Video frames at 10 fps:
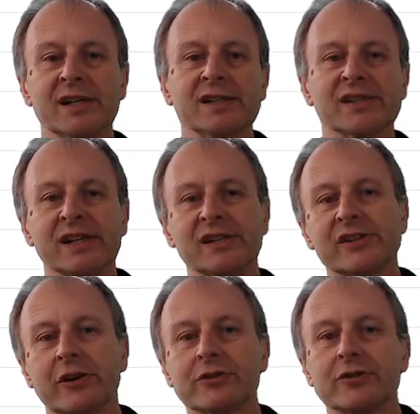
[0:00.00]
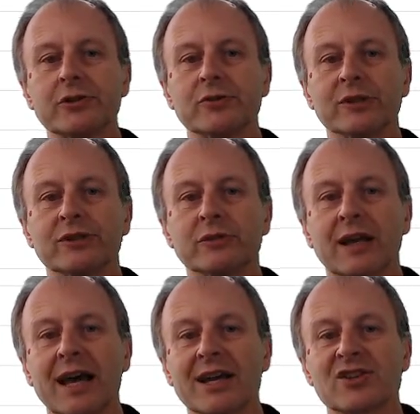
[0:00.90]
CS02, we do
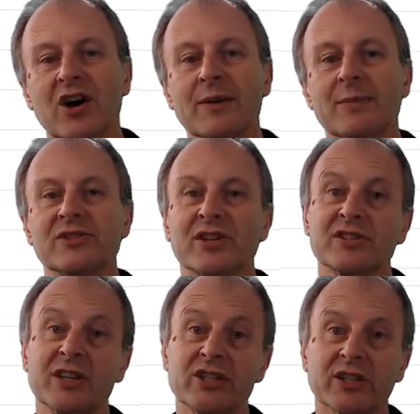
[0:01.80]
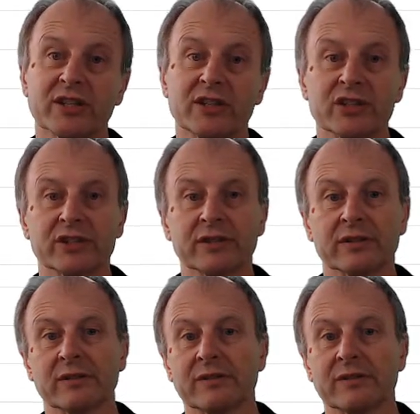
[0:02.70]
class type as a selection condition.